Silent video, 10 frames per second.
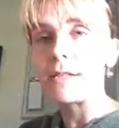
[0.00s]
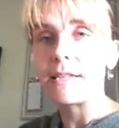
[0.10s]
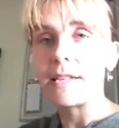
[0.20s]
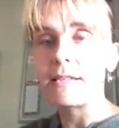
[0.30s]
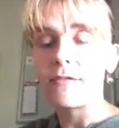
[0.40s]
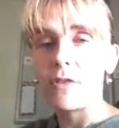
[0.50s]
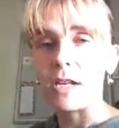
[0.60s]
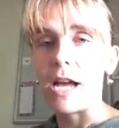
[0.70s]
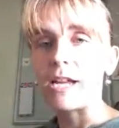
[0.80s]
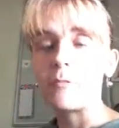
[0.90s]
6 of the
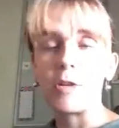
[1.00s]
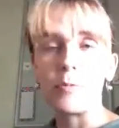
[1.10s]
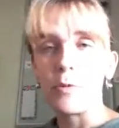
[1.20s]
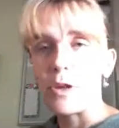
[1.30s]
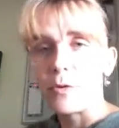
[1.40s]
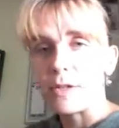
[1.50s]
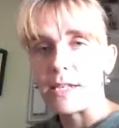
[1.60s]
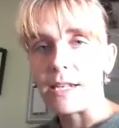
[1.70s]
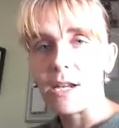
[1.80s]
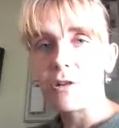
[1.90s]
9 people that were
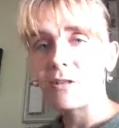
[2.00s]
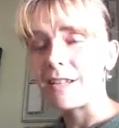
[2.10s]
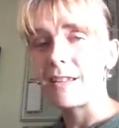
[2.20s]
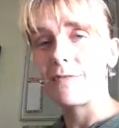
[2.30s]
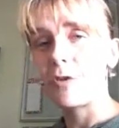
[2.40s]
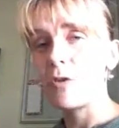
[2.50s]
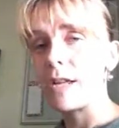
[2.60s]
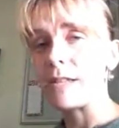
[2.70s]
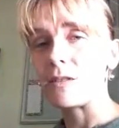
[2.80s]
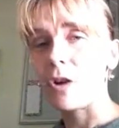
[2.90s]
sitting here said that if you
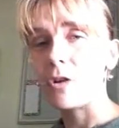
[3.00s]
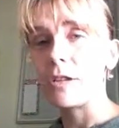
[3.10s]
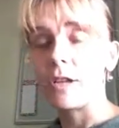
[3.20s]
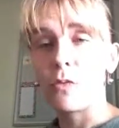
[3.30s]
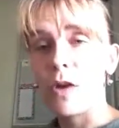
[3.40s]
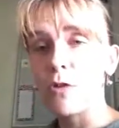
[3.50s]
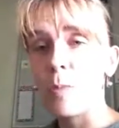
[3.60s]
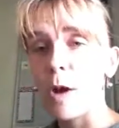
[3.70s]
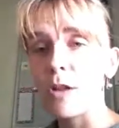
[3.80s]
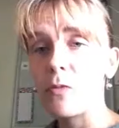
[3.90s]
get started, they'd rather
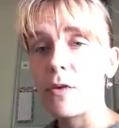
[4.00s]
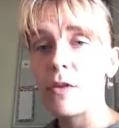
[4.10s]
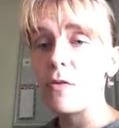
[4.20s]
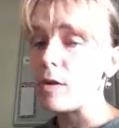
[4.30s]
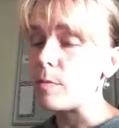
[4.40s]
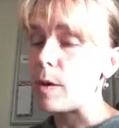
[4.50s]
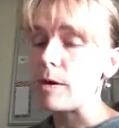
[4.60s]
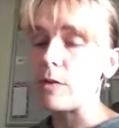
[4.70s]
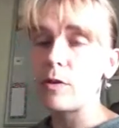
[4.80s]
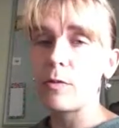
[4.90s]
party with you than
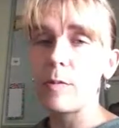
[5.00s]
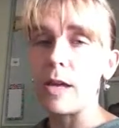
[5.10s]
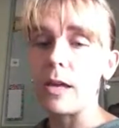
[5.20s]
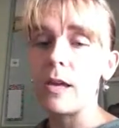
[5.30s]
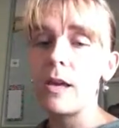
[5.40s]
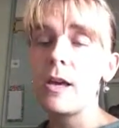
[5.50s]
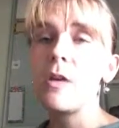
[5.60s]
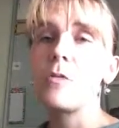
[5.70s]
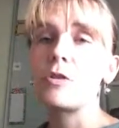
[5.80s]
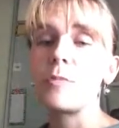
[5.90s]
party with me?
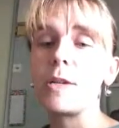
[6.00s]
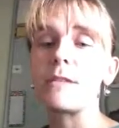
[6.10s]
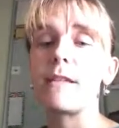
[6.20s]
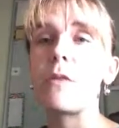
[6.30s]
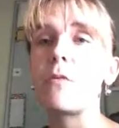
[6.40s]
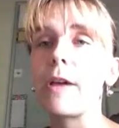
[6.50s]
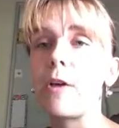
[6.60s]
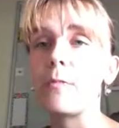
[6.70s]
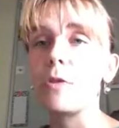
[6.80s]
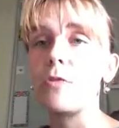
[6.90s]
Which means they will
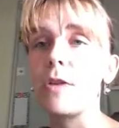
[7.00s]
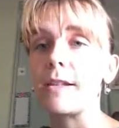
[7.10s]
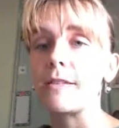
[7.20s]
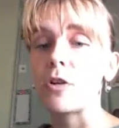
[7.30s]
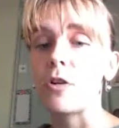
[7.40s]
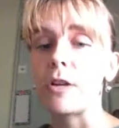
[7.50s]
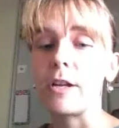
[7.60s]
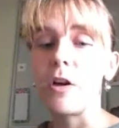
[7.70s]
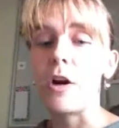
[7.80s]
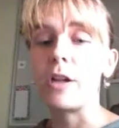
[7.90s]
help you get
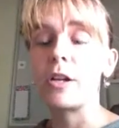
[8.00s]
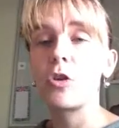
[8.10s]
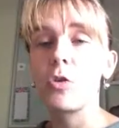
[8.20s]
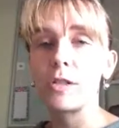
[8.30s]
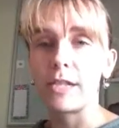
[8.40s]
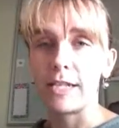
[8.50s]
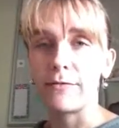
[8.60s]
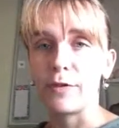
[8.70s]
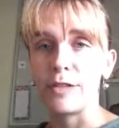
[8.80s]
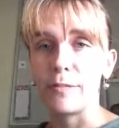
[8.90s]
started on your
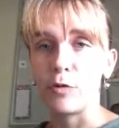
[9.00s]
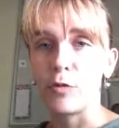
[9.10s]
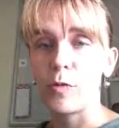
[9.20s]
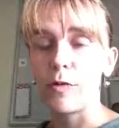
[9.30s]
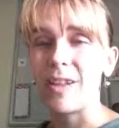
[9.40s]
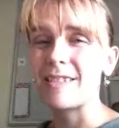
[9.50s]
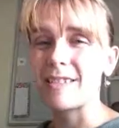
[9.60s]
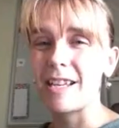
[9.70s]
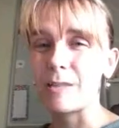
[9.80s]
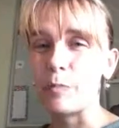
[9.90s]
Tastefully Simple career. That's
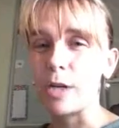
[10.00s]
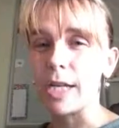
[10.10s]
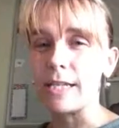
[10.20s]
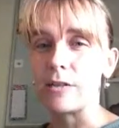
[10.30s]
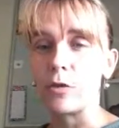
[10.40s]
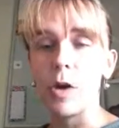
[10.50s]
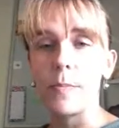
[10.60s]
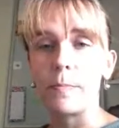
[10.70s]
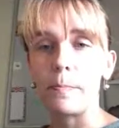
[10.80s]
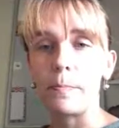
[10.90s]
6 bookings in the room.